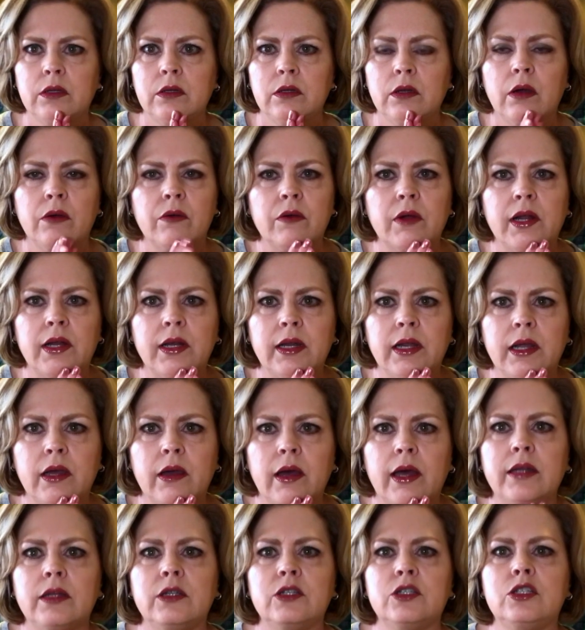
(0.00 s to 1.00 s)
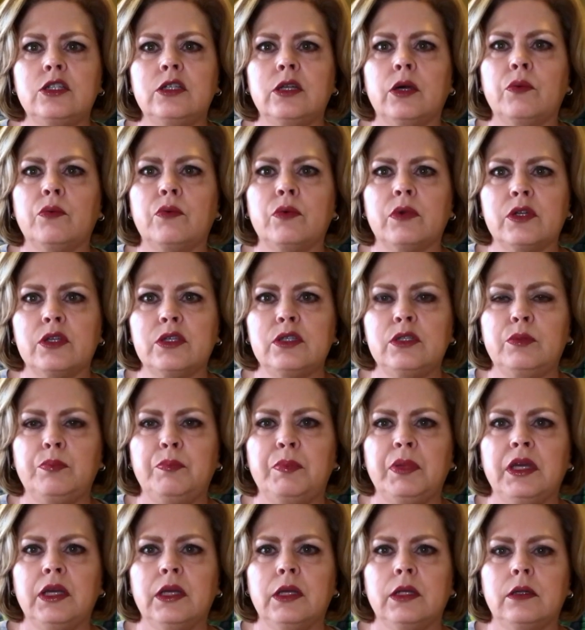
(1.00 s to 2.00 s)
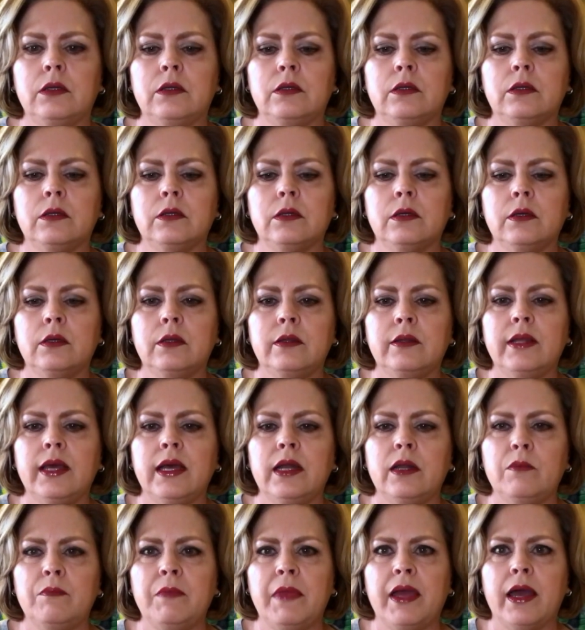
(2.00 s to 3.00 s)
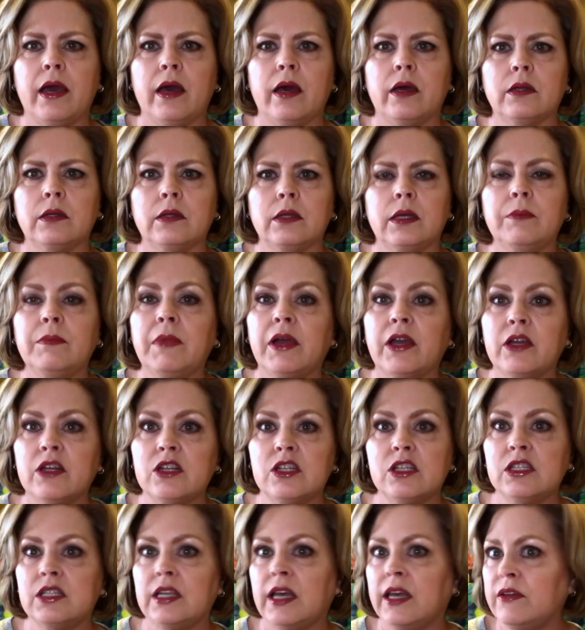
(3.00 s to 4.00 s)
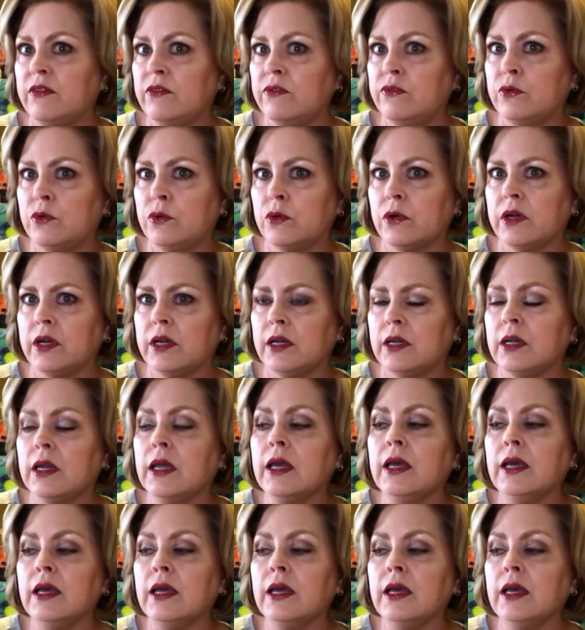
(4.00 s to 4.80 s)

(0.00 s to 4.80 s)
Not right now. I just don't want to spend that amount. Am I going to save for it?